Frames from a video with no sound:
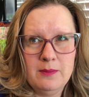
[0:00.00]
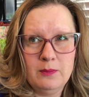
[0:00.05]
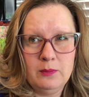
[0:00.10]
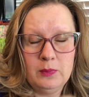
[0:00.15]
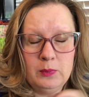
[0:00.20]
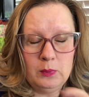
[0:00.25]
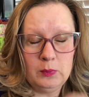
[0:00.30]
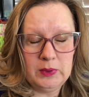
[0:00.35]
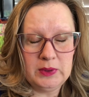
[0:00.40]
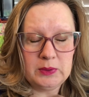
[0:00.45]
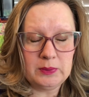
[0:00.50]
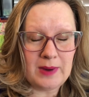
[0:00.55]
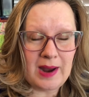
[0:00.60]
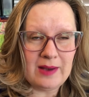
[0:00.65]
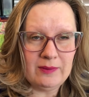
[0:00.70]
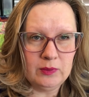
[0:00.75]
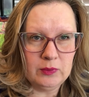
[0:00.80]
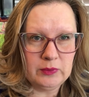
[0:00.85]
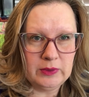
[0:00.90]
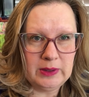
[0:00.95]
with
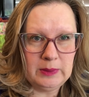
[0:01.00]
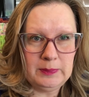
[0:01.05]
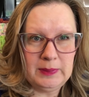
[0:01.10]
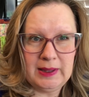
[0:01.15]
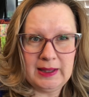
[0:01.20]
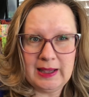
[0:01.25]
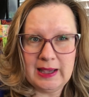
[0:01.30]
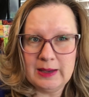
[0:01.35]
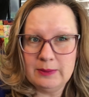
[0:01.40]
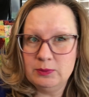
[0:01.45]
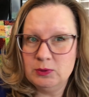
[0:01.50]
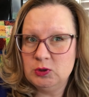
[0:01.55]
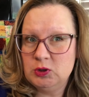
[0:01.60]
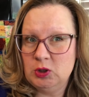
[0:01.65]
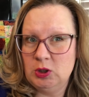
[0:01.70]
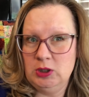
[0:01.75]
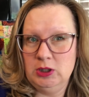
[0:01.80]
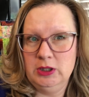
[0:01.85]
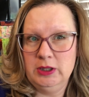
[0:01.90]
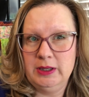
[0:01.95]
Ravelry, being able to
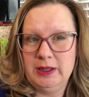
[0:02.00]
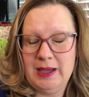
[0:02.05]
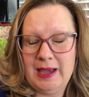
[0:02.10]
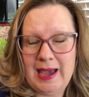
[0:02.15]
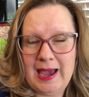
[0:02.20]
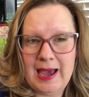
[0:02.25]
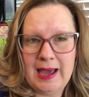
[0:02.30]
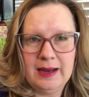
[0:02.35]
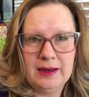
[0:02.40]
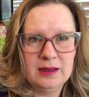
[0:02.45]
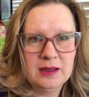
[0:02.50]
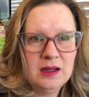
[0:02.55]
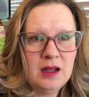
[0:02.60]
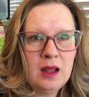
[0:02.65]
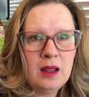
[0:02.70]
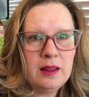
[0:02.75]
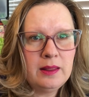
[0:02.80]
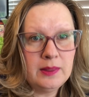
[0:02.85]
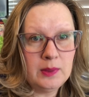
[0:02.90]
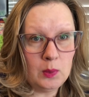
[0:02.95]
look at
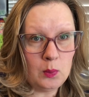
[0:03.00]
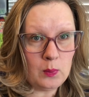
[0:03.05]
the